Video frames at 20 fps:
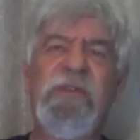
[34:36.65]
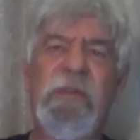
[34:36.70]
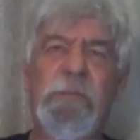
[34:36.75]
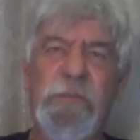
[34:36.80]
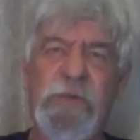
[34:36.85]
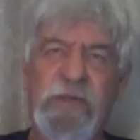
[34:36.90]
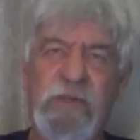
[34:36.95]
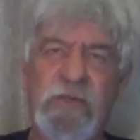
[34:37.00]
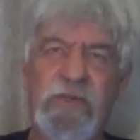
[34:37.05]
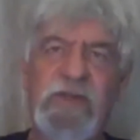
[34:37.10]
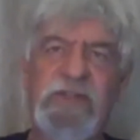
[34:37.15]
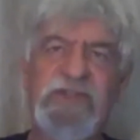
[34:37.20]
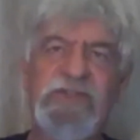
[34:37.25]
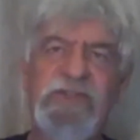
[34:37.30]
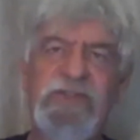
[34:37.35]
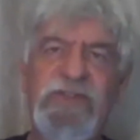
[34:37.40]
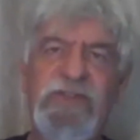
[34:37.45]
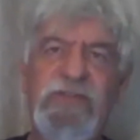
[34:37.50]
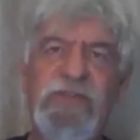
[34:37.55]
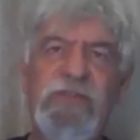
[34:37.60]
but I'll run to
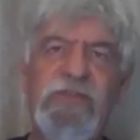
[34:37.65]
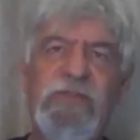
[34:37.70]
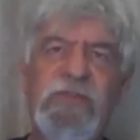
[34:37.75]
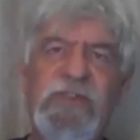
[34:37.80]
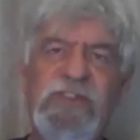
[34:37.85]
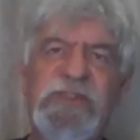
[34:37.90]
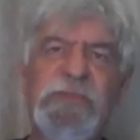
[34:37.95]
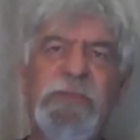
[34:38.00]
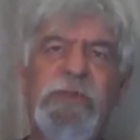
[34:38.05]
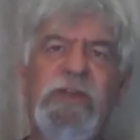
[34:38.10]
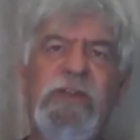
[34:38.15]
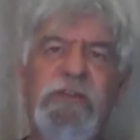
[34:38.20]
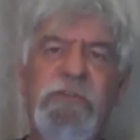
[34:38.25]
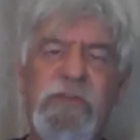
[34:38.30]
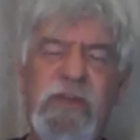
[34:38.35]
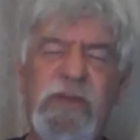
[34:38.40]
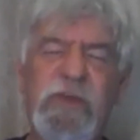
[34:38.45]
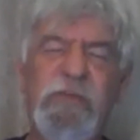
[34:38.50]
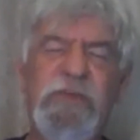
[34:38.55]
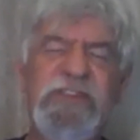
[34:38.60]
you. Let's pray.
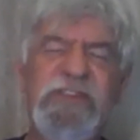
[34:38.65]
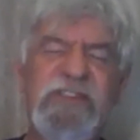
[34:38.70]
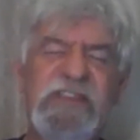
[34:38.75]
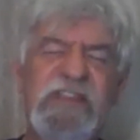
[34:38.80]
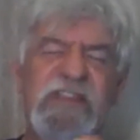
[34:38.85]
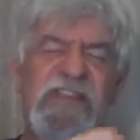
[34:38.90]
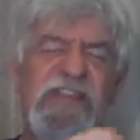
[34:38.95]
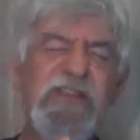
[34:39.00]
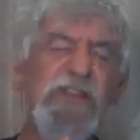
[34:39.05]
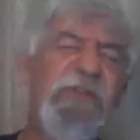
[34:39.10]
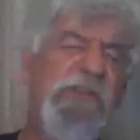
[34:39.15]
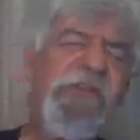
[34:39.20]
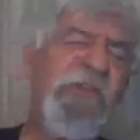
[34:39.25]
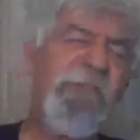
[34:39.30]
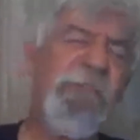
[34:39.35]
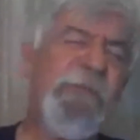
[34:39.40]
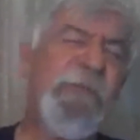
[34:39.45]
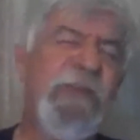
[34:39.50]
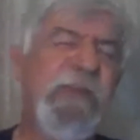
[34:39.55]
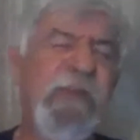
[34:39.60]
Father, we just thank you
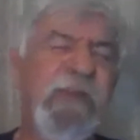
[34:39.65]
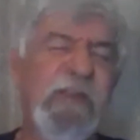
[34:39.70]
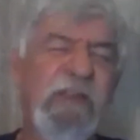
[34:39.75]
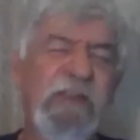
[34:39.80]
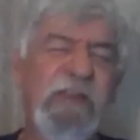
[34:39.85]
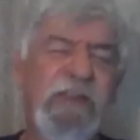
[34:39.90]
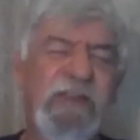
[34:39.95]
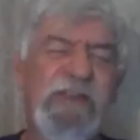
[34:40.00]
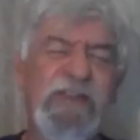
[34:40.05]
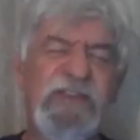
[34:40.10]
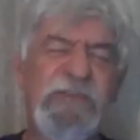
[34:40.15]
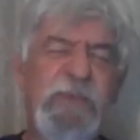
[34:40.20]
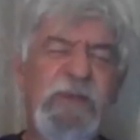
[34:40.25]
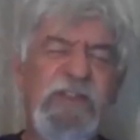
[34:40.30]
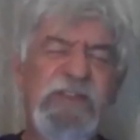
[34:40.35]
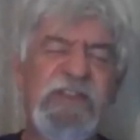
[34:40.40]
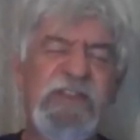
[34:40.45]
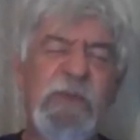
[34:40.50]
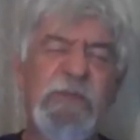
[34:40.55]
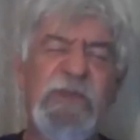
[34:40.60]
that you spent
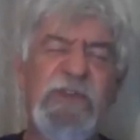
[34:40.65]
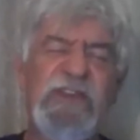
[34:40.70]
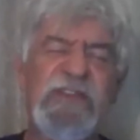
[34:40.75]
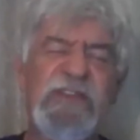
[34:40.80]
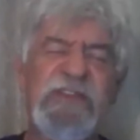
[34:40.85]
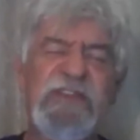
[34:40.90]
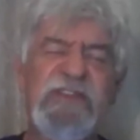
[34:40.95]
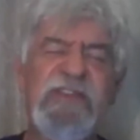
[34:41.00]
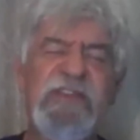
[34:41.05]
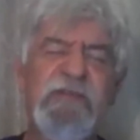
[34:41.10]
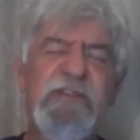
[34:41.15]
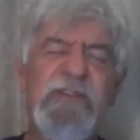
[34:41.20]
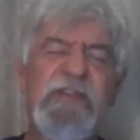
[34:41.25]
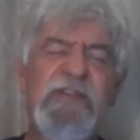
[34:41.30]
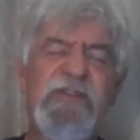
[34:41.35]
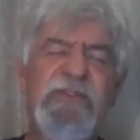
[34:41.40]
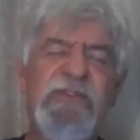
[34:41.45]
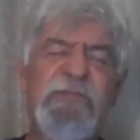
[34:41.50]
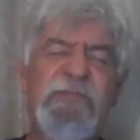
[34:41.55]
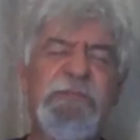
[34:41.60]
time with us this evening,
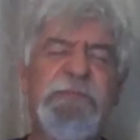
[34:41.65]
Lord.